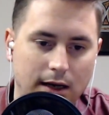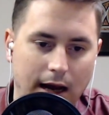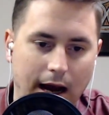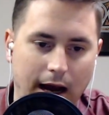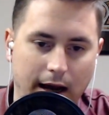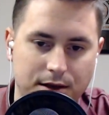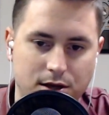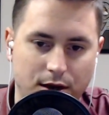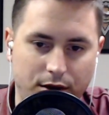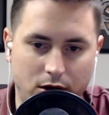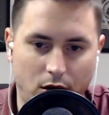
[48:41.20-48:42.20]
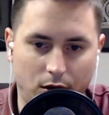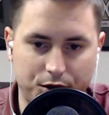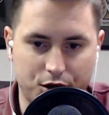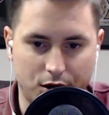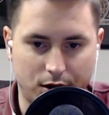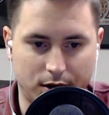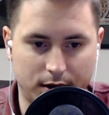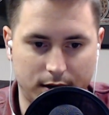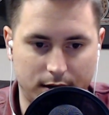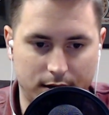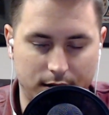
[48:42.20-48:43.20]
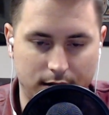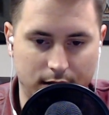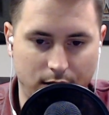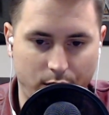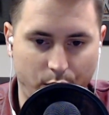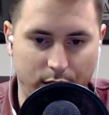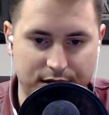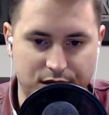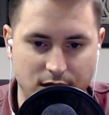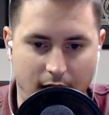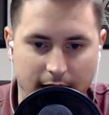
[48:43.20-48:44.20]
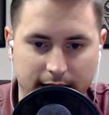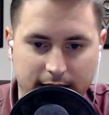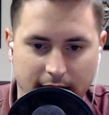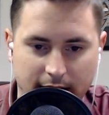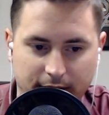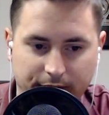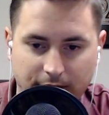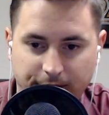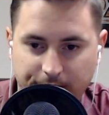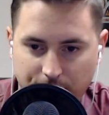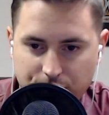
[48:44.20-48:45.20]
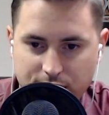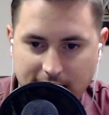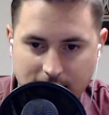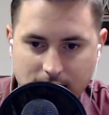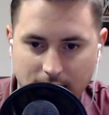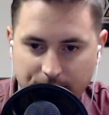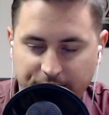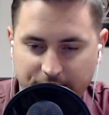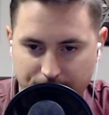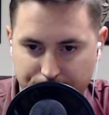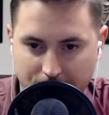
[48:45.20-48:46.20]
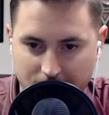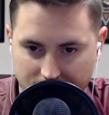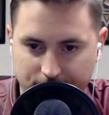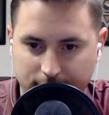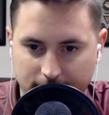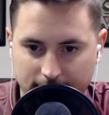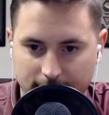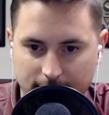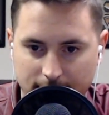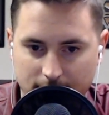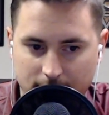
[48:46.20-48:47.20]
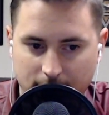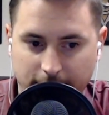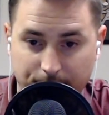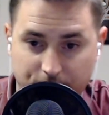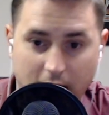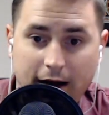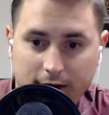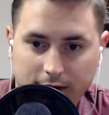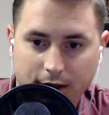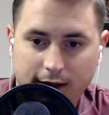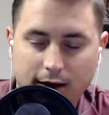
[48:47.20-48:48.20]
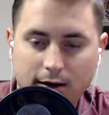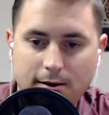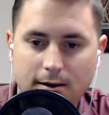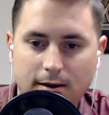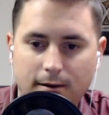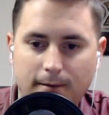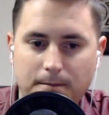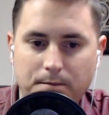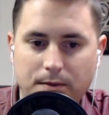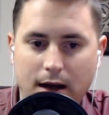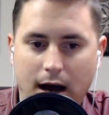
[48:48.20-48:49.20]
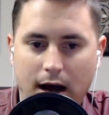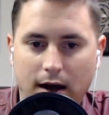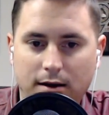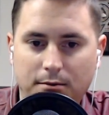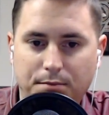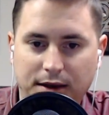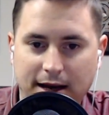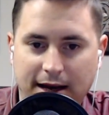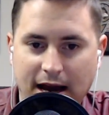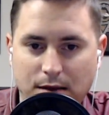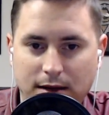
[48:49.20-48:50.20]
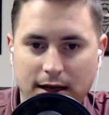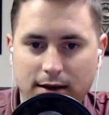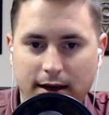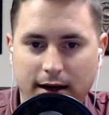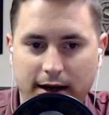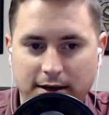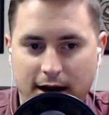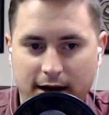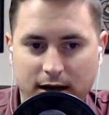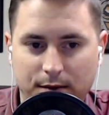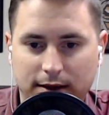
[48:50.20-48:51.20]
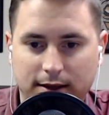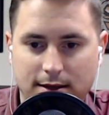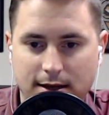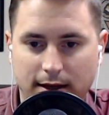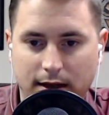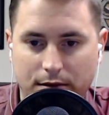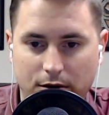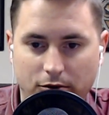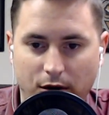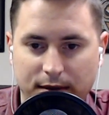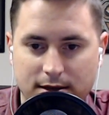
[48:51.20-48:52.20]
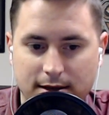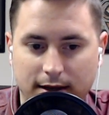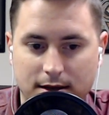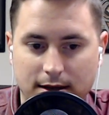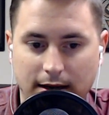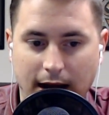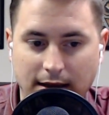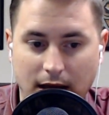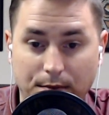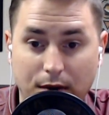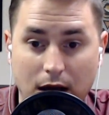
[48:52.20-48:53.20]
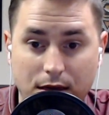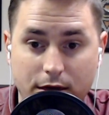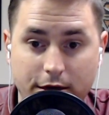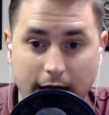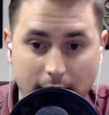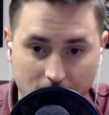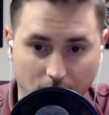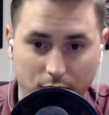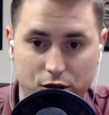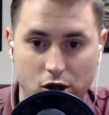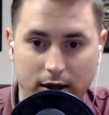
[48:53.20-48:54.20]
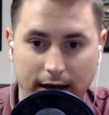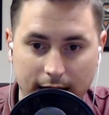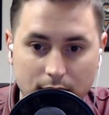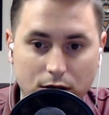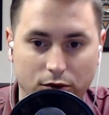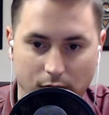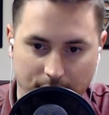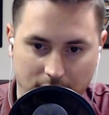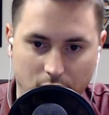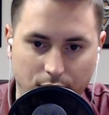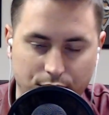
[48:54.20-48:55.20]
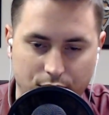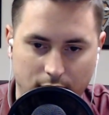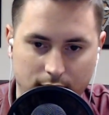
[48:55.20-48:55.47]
And so the culture was not kind of infused in them from birth, from childhood. Uh, but they came in, they got a document that said they were a Roman citizen, and they brought their culture into Roman culture.